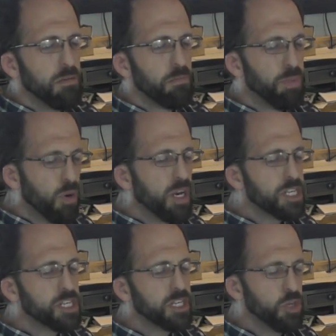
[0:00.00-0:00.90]

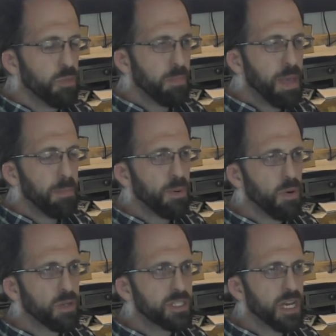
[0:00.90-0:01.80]
boorish human people
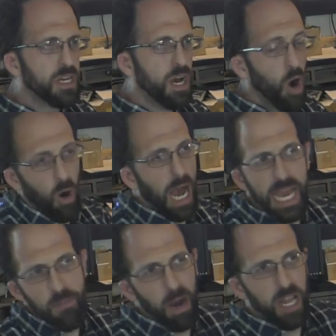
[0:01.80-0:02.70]
would say, oh, I
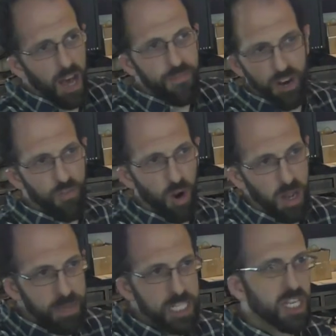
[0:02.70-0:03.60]
hate my life, therefore
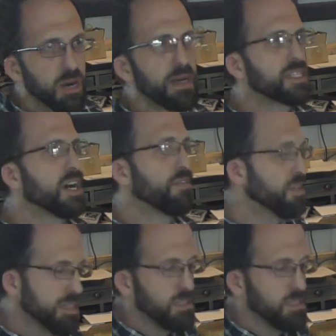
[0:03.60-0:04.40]
let me just kill myself.